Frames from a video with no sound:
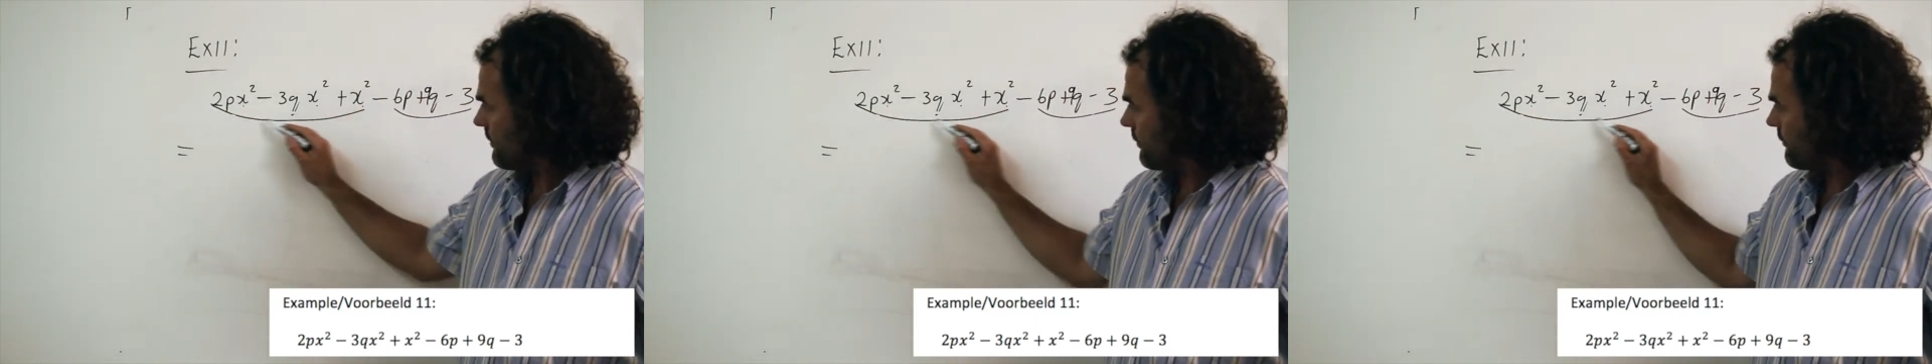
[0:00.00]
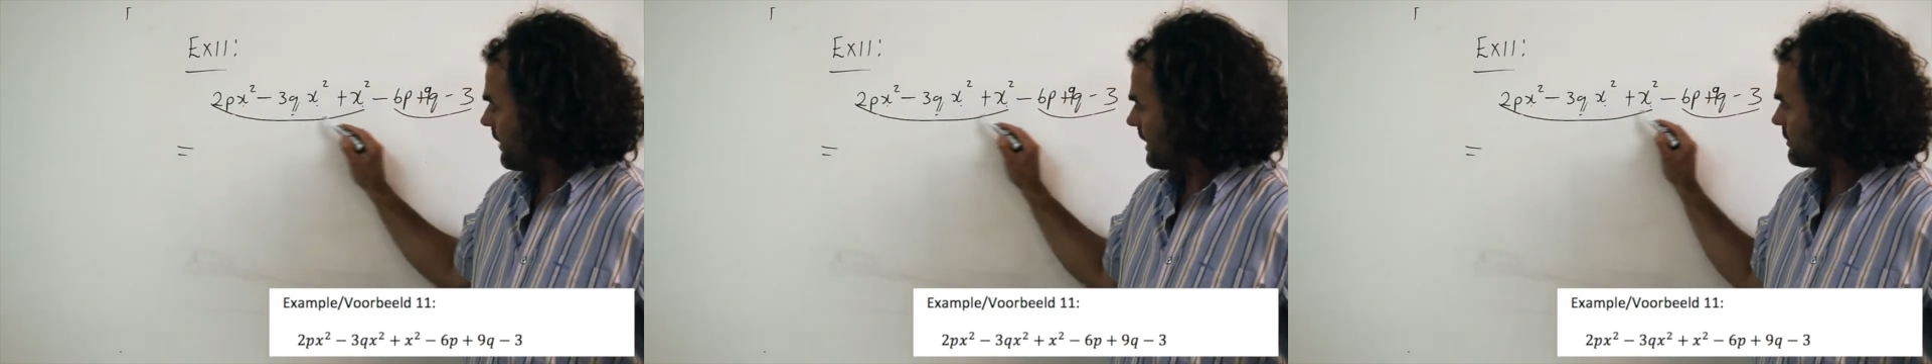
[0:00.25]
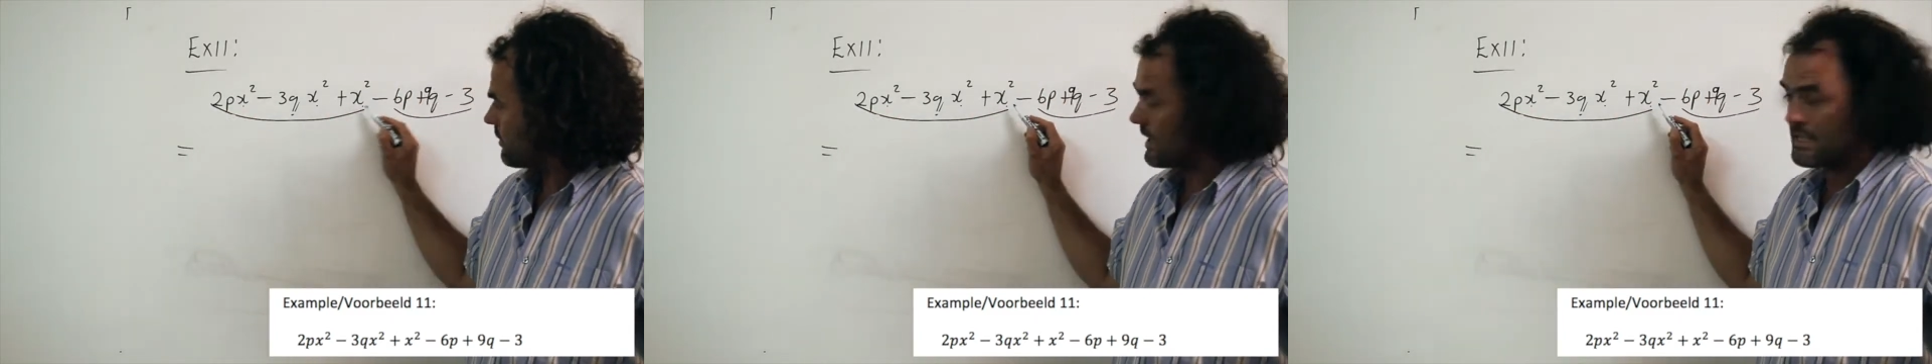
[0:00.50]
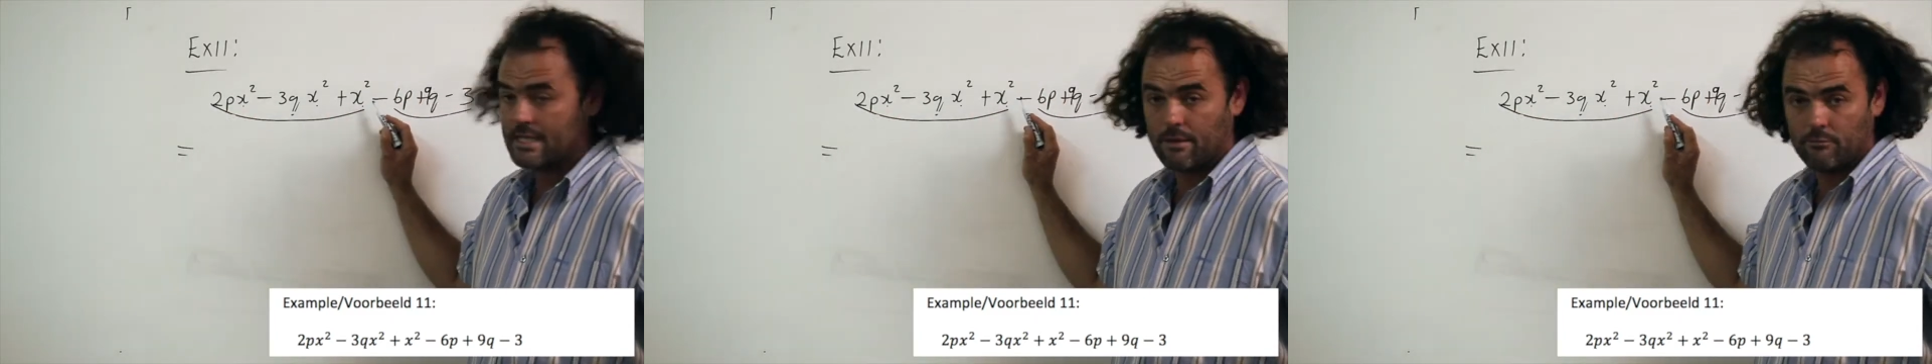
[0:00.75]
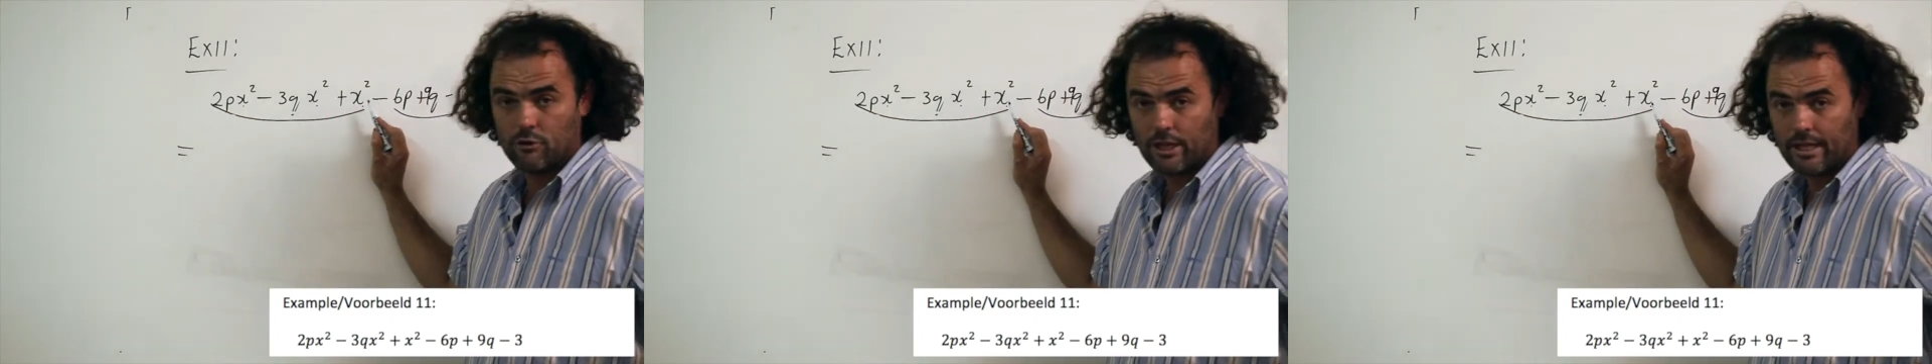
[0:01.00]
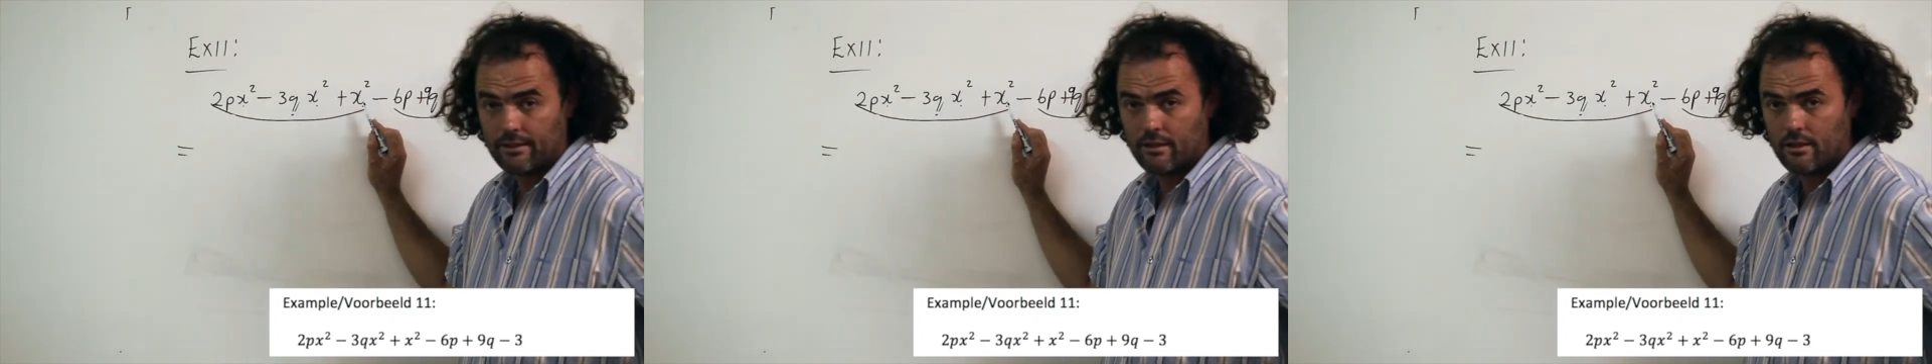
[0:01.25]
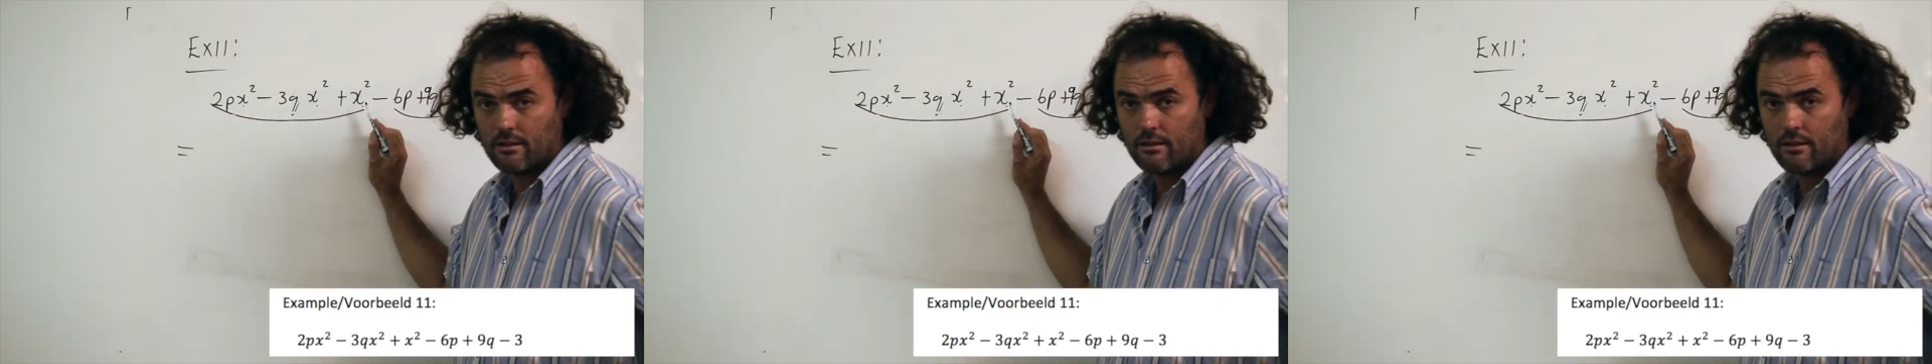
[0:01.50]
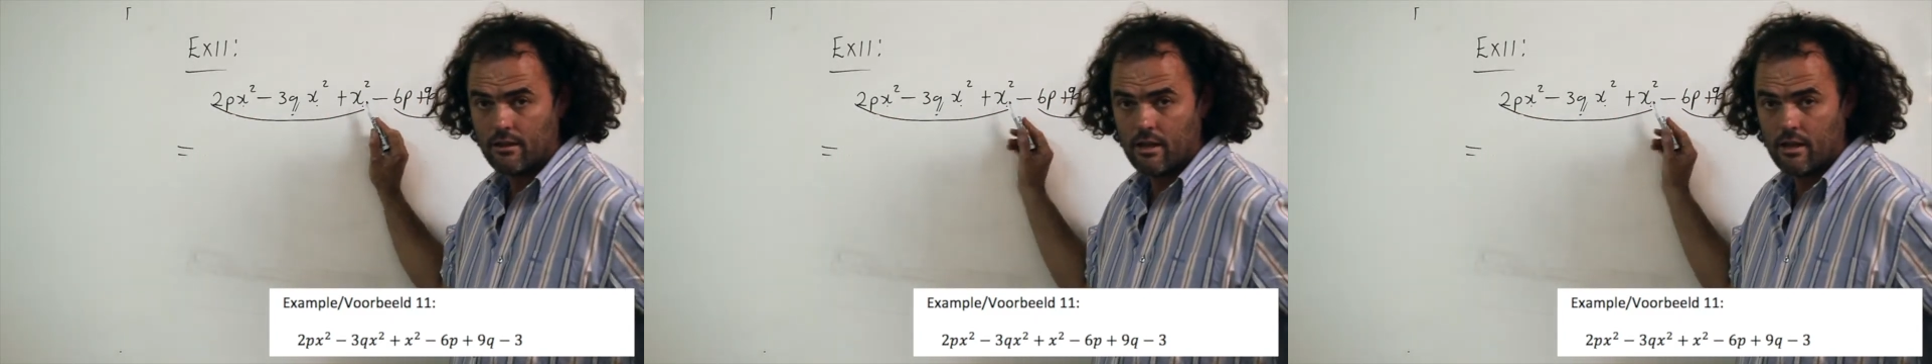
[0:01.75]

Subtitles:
If you factorize them together,